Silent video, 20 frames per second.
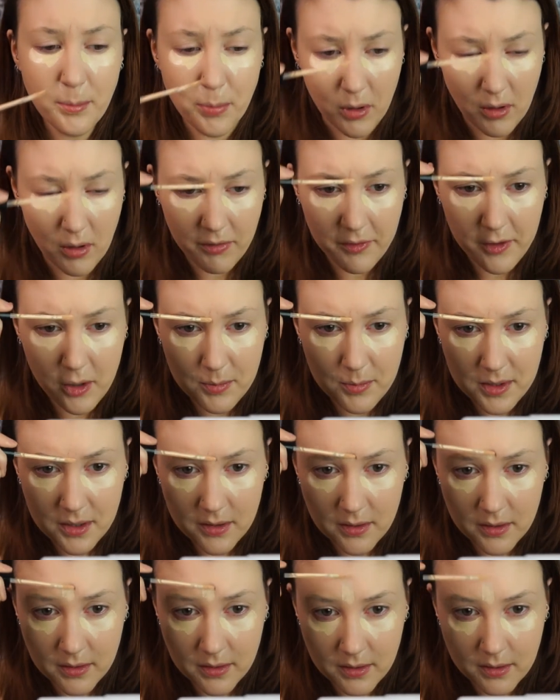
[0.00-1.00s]
perfumed.
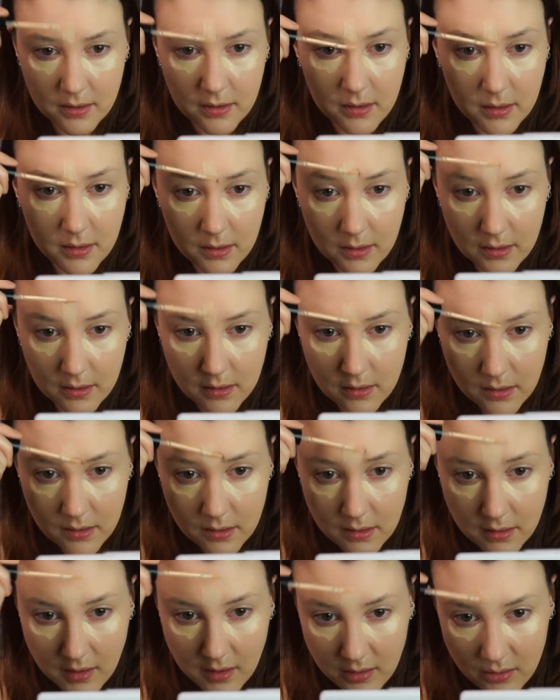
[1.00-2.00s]

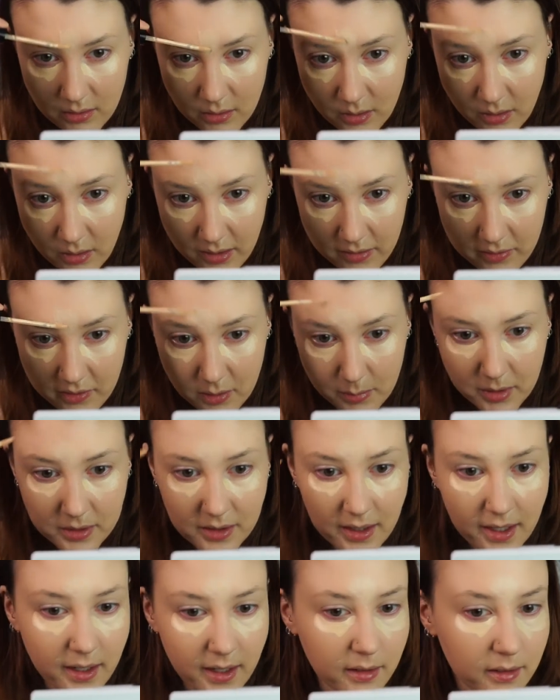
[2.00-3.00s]
I don't know how I feel about
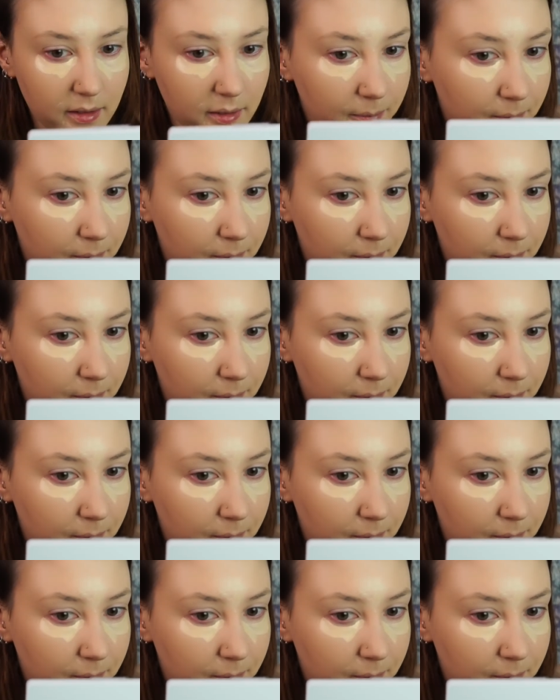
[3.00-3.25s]
that.